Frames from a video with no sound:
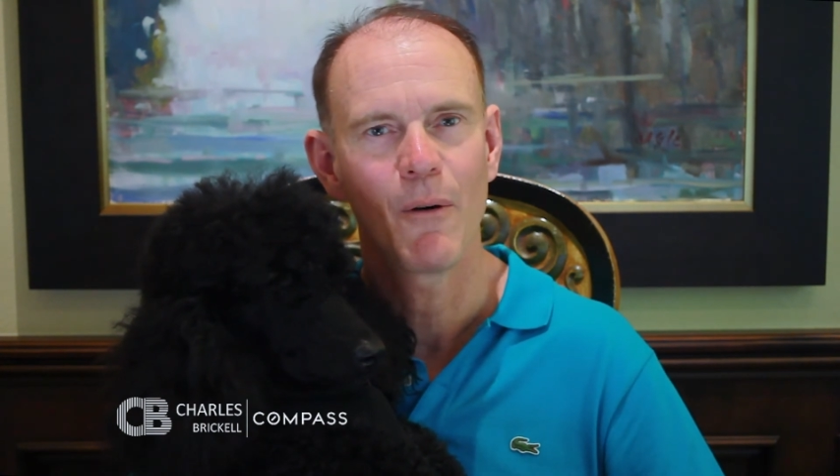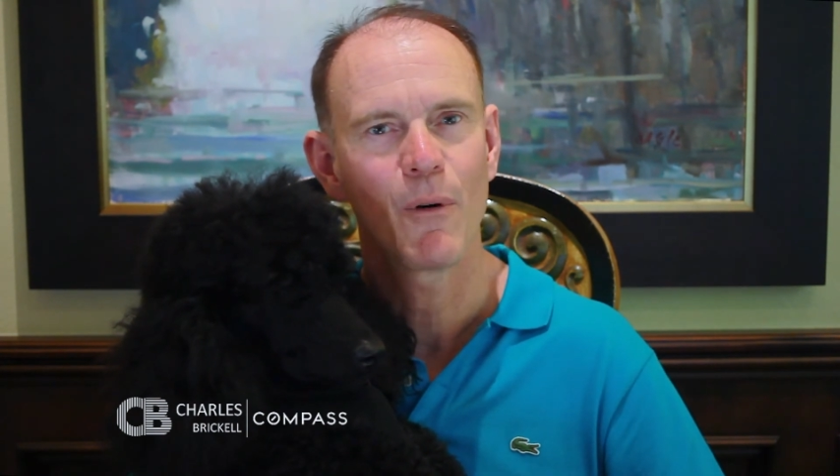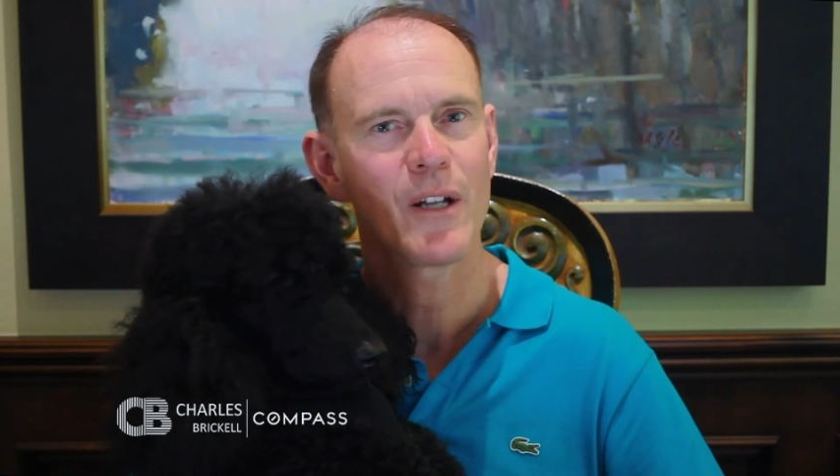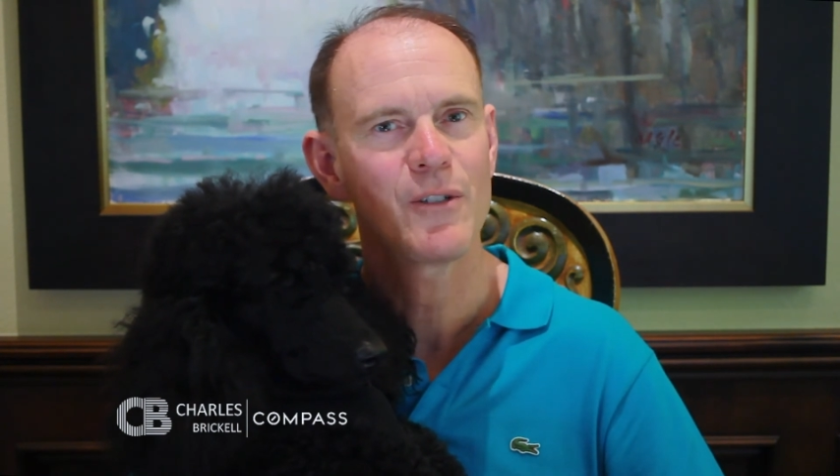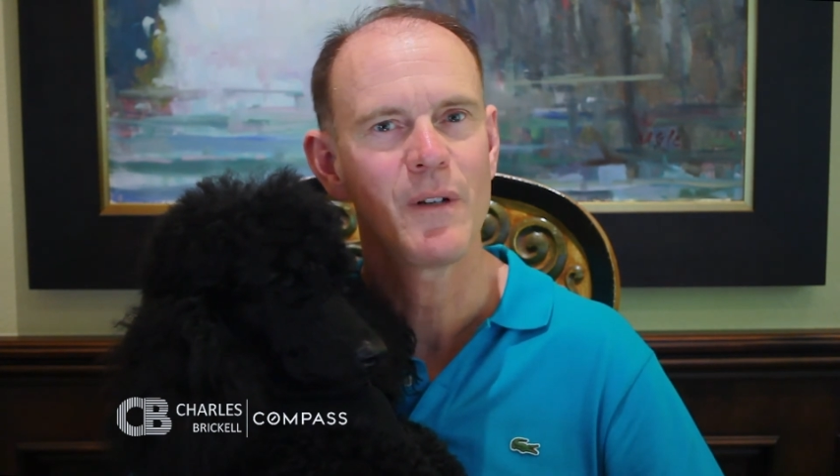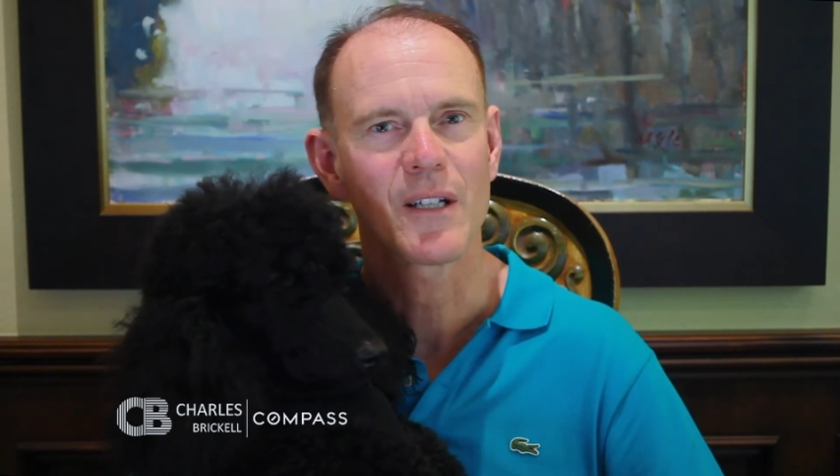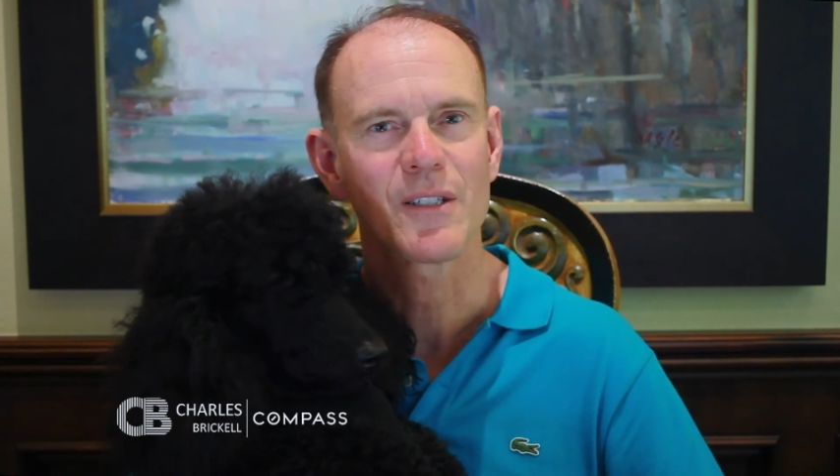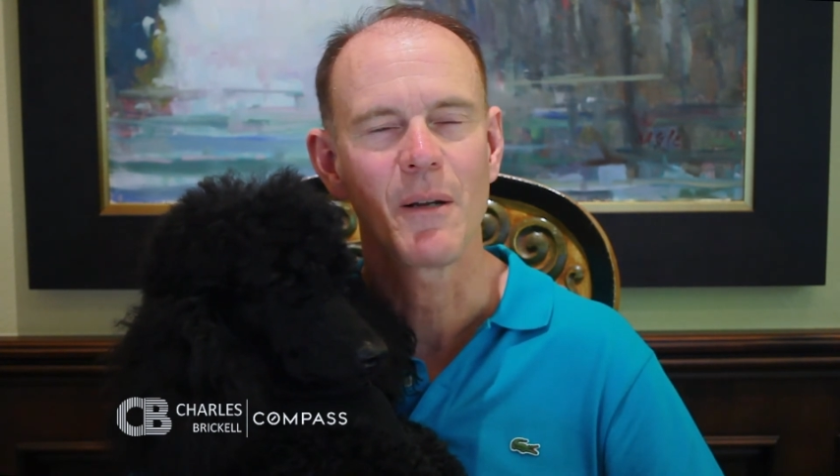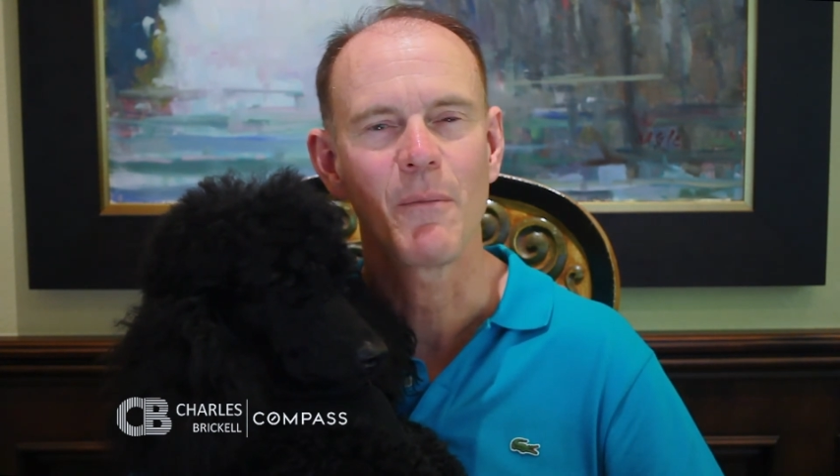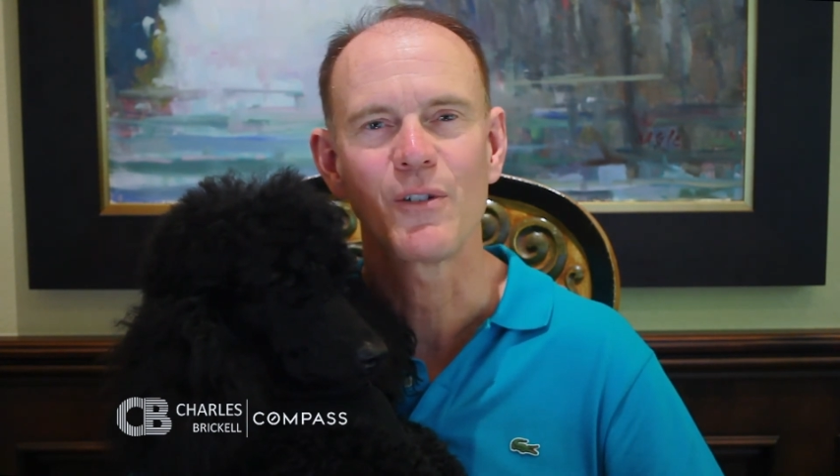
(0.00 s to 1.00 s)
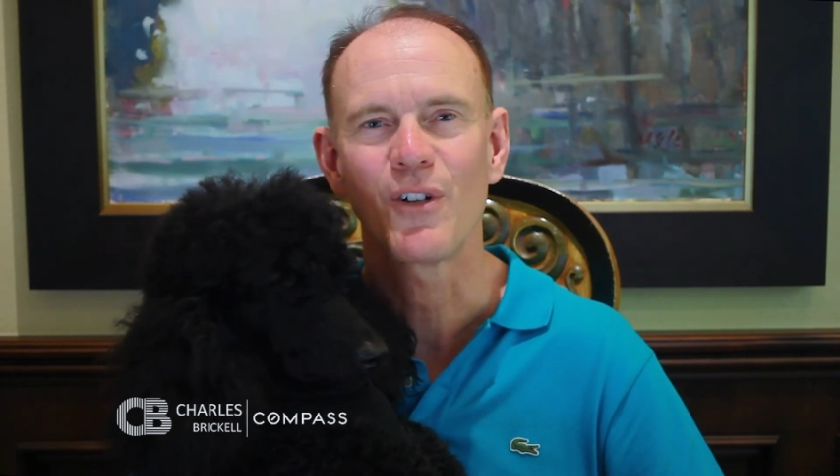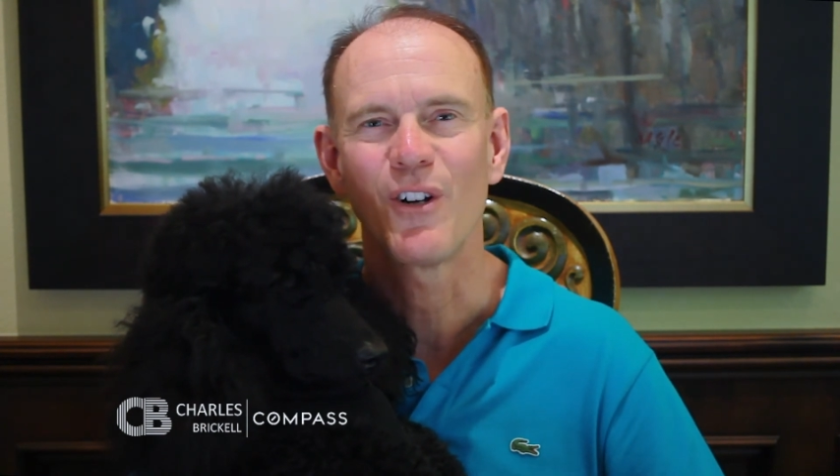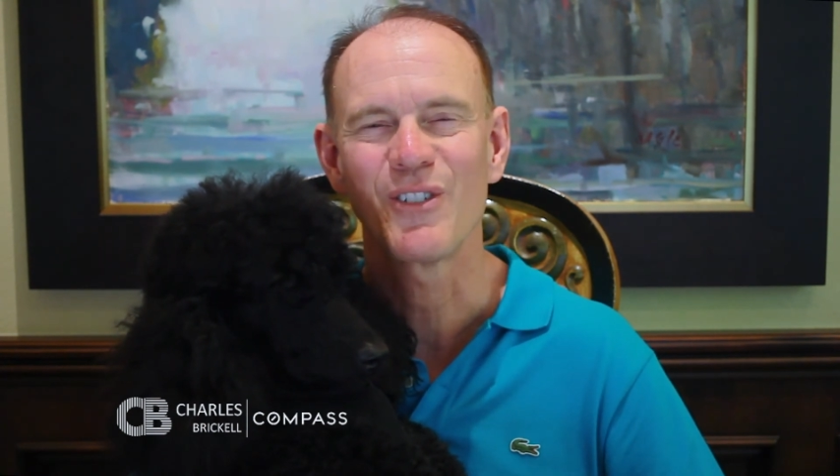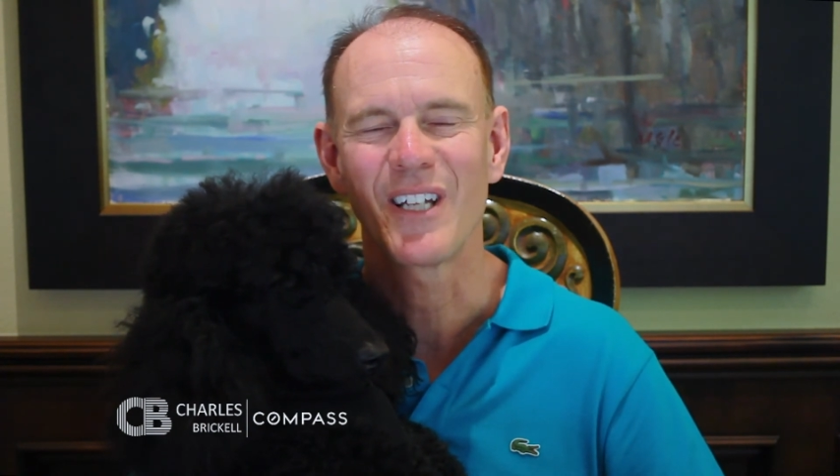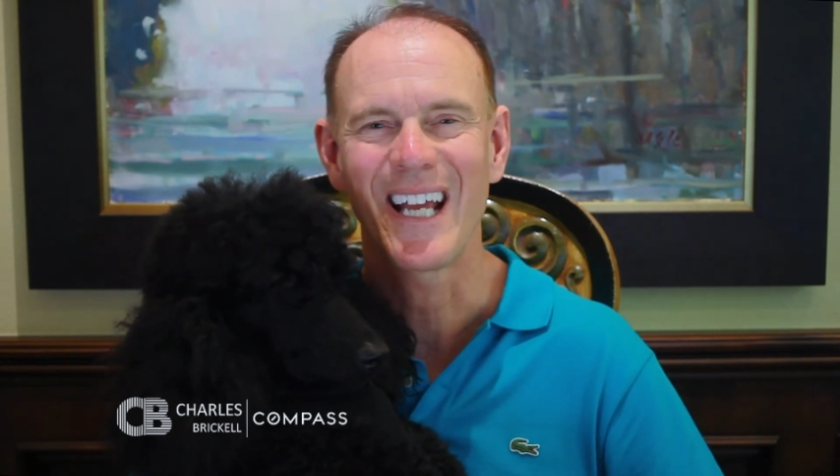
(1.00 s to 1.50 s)
and we'll catch you next time on
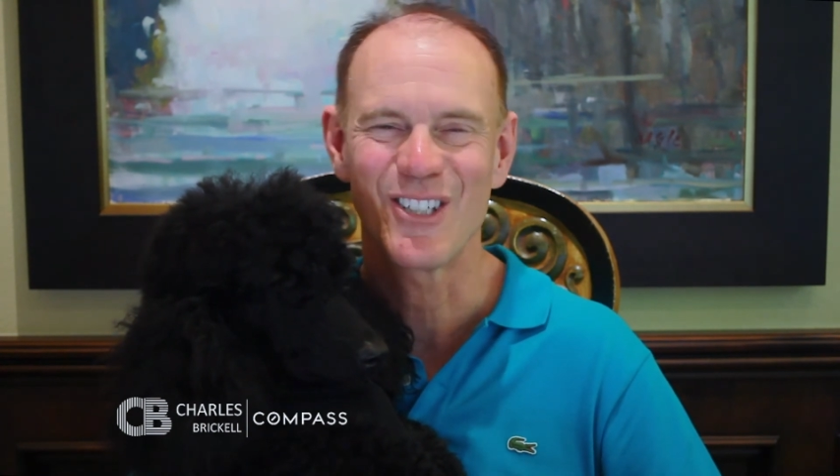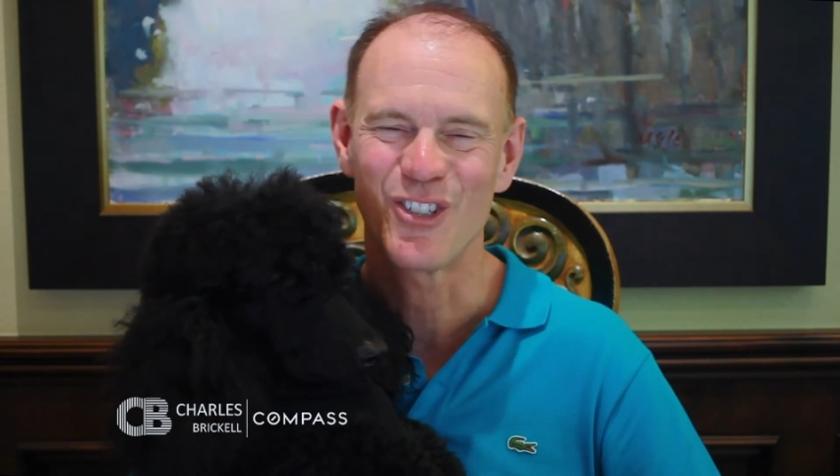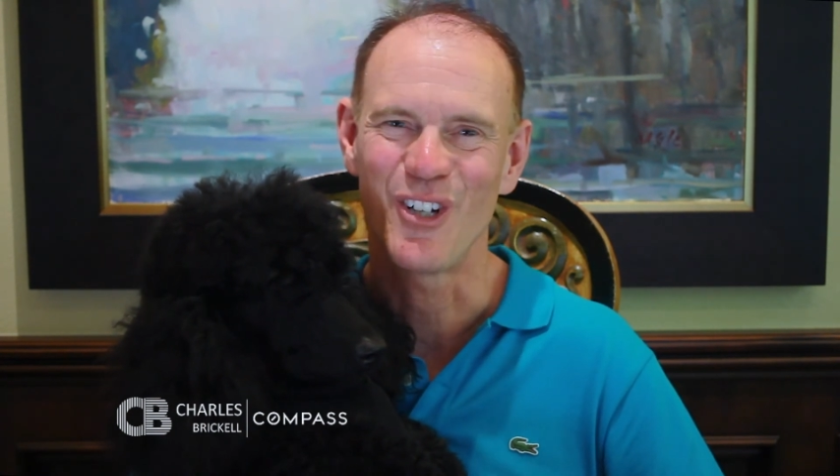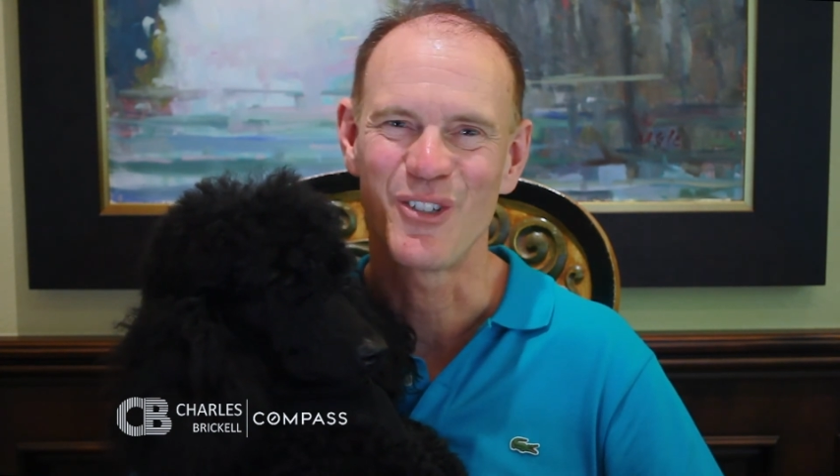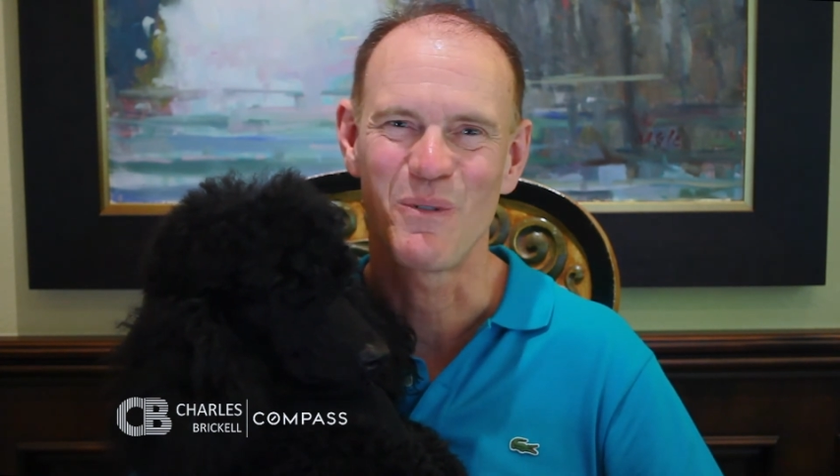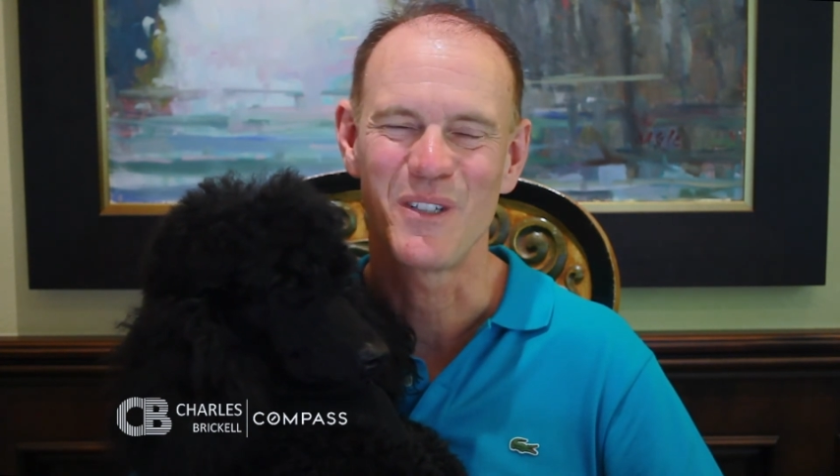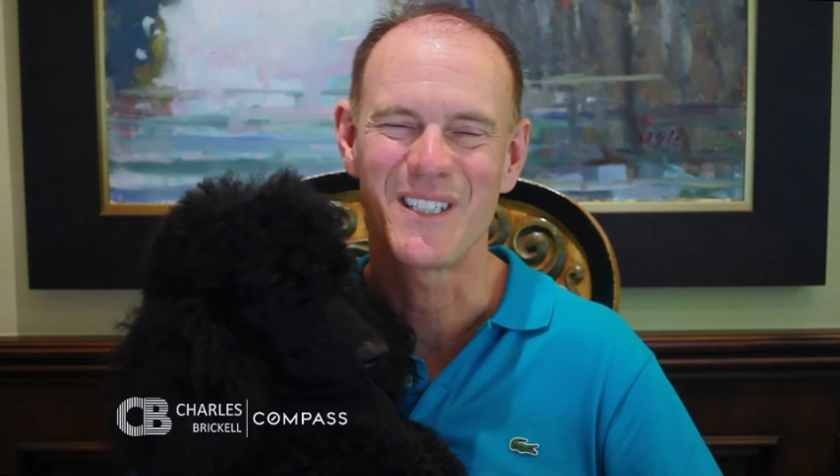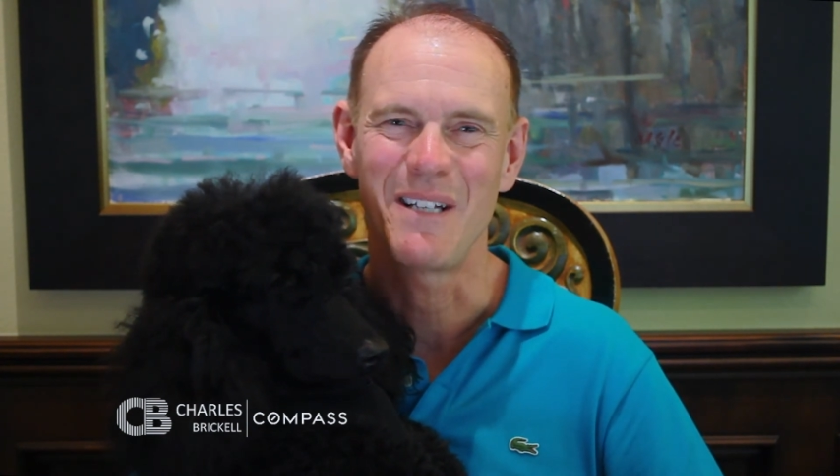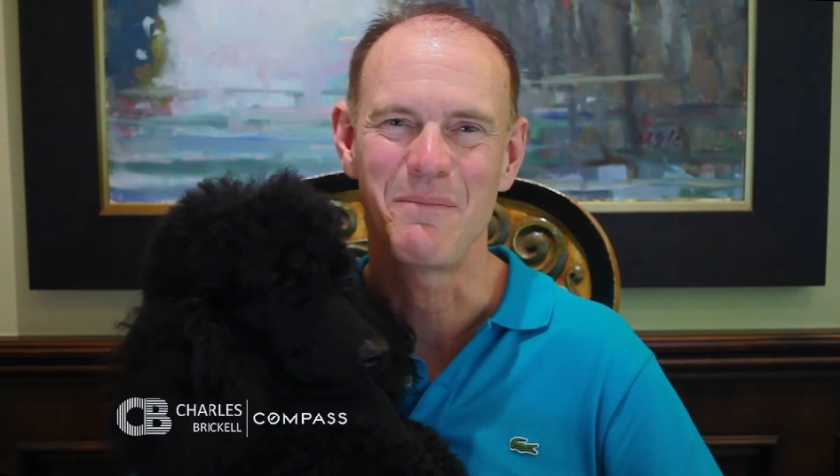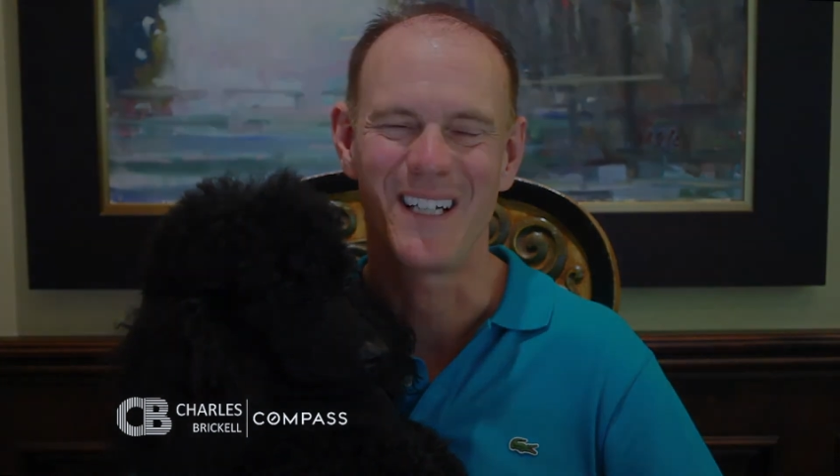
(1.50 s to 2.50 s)
Charles and Gaston's Real Estate